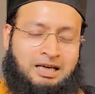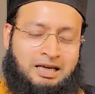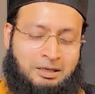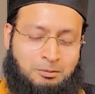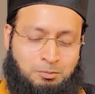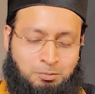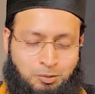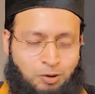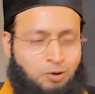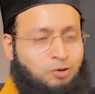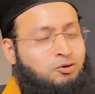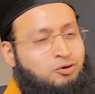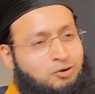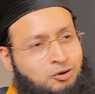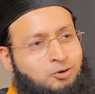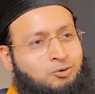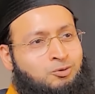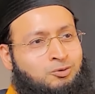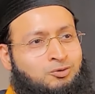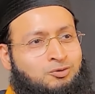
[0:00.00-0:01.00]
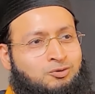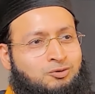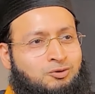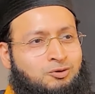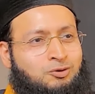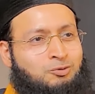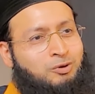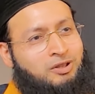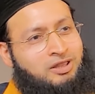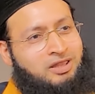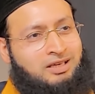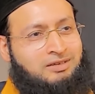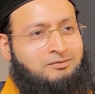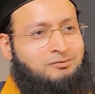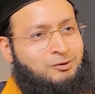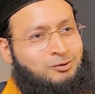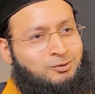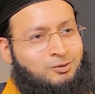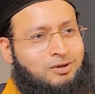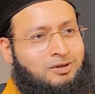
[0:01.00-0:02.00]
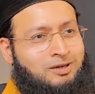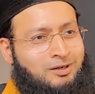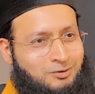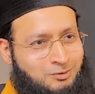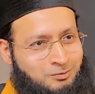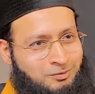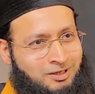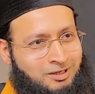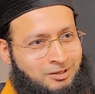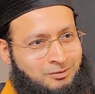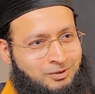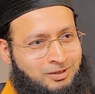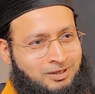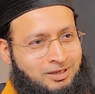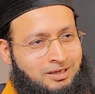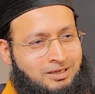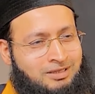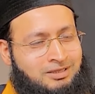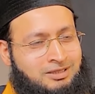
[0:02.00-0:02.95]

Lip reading: In both news you were thankful to Allah subhanahu wa ta'ala.